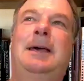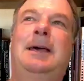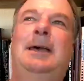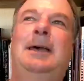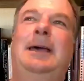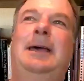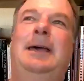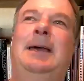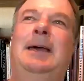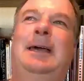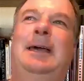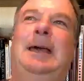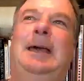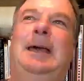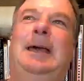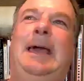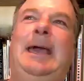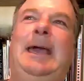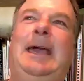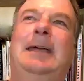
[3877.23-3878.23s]
And there
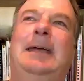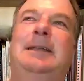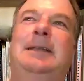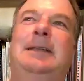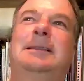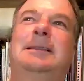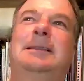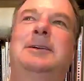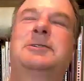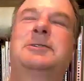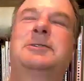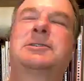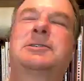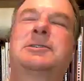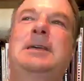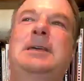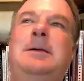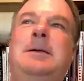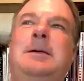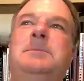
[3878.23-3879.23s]
seems to be
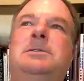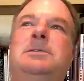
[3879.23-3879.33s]
this